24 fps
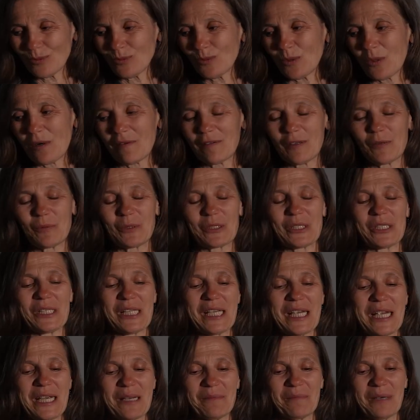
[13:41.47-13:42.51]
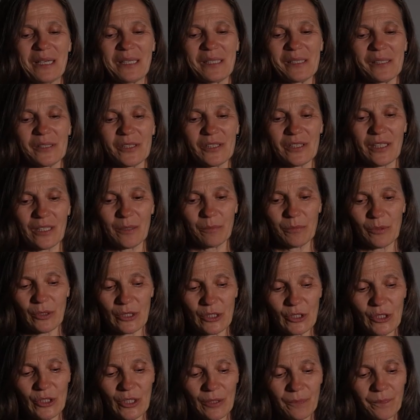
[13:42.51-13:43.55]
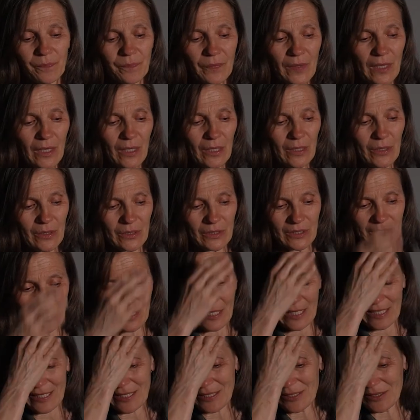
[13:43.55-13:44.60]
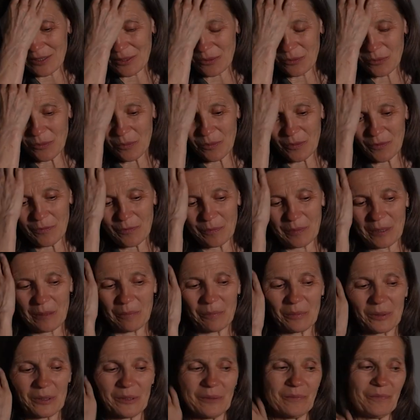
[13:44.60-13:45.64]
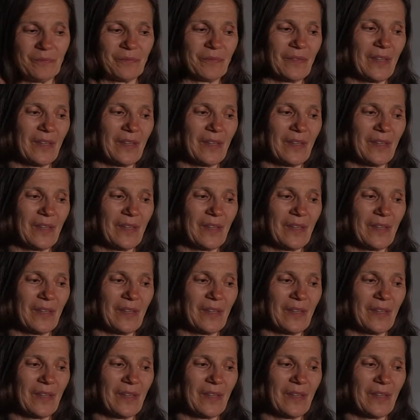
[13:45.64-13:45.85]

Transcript: whoever was there in my little celebration, it's a nice group of people.